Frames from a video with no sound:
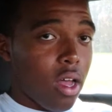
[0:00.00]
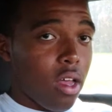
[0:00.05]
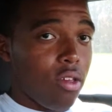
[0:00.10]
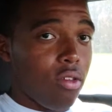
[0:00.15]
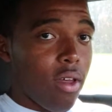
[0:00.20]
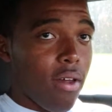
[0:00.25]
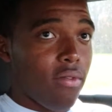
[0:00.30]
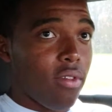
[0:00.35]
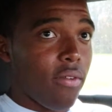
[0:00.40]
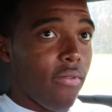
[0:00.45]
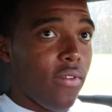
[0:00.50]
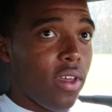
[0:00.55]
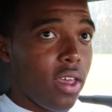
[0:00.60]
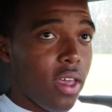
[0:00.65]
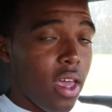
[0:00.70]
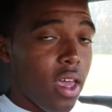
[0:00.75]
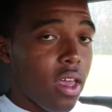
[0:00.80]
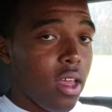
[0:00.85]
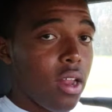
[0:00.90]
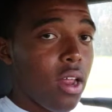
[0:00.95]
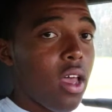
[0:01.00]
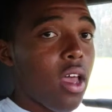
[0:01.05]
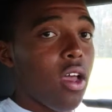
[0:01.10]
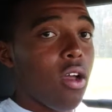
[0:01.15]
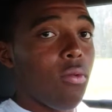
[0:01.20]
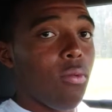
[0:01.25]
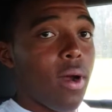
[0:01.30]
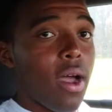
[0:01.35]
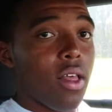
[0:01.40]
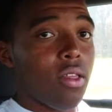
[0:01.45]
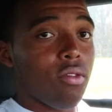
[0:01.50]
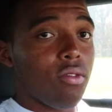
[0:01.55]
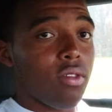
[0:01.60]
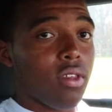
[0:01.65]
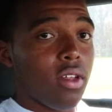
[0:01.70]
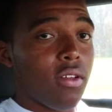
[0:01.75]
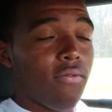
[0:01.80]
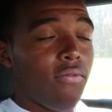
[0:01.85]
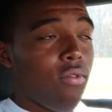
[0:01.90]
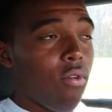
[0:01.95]
you have the V8, rather
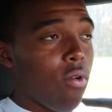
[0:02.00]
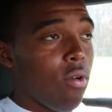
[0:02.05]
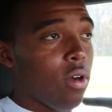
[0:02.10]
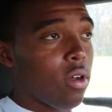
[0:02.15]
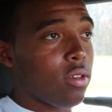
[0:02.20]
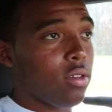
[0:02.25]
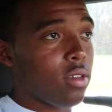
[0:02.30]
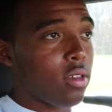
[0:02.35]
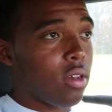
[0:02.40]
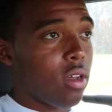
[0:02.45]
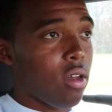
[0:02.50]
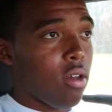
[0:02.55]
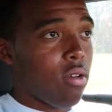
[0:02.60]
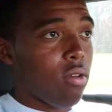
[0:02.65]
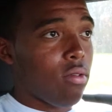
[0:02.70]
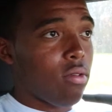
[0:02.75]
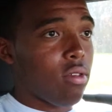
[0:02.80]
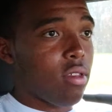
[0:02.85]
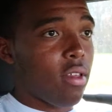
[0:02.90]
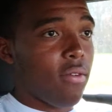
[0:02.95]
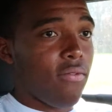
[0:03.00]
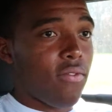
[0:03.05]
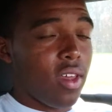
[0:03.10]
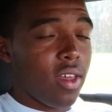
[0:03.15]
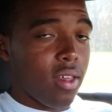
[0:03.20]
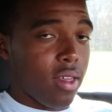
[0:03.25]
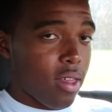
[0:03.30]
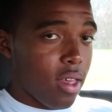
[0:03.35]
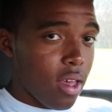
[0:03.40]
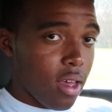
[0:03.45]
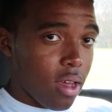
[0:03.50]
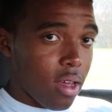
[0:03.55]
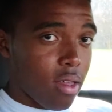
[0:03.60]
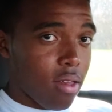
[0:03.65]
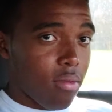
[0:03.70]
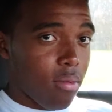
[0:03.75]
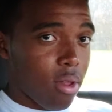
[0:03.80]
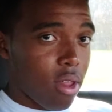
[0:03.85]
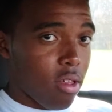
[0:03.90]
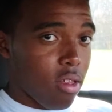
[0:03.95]
than Ford's goes the
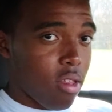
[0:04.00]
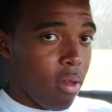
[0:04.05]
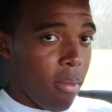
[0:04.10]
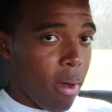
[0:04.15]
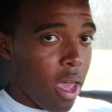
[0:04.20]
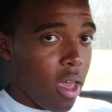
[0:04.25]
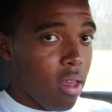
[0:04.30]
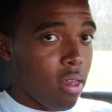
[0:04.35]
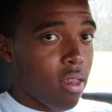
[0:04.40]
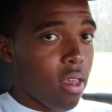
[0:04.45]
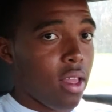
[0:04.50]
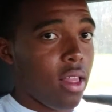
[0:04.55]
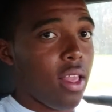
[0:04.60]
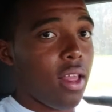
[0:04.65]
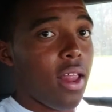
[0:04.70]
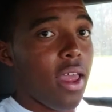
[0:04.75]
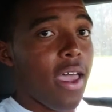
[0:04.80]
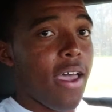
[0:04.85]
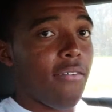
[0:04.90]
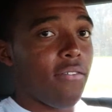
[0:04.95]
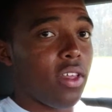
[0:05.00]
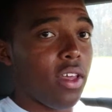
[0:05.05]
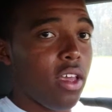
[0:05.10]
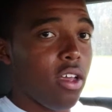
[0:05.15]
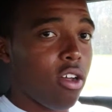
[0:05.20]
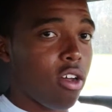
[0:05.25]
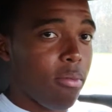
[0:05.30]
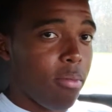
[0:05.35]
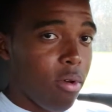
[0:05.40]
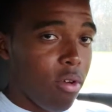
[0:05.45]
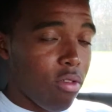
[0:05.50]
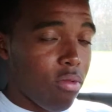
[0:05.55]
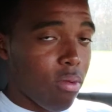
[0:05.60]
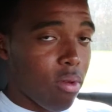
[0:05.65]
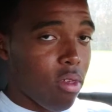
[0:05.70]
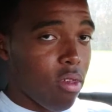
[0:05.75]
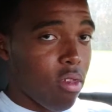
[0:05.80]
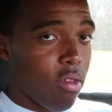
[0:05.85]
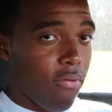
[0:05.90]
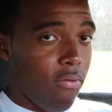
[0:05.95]
V6, which is the base, and then they have the EcoBoost,
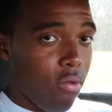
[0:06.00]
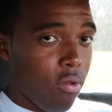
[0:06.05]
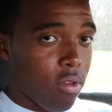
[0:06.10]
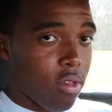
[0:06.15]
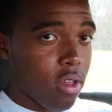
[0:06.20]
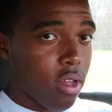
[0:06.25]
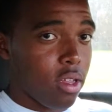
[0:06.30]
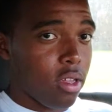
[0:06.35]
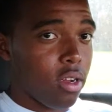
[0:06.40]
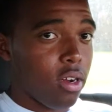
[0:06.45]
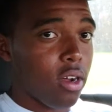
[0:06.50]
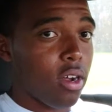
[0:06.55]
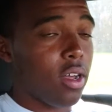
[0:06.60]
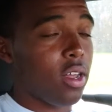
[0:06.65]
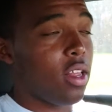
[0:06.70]
which is the 4-cylinder,